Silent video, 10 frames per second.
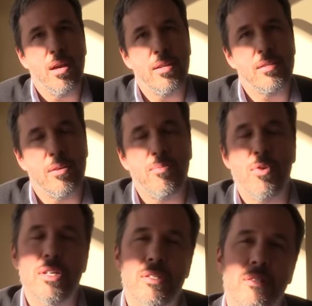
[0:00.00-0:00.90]
in some
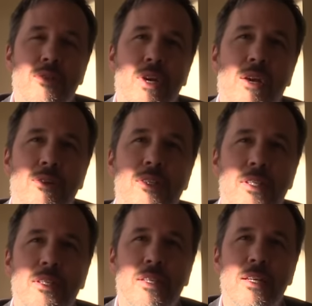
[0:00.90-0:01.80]
ways I could
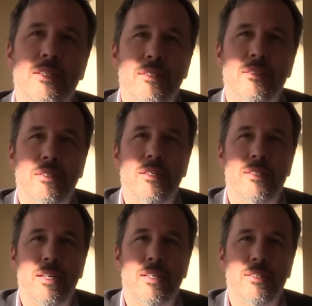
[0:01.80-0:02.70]
say yes.
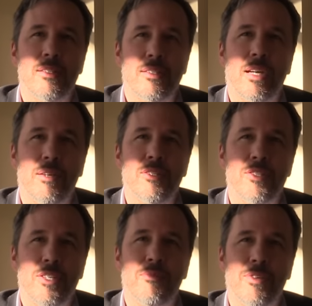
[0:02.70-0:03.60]
It's as uh, it's kind of
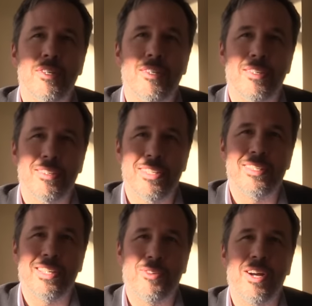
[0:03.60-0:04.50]
some uh,
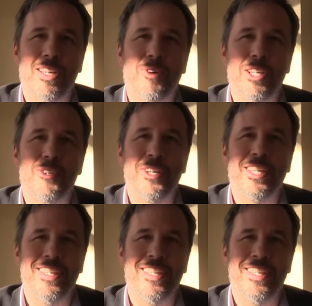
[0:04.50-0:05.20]
it's quite quite tricky.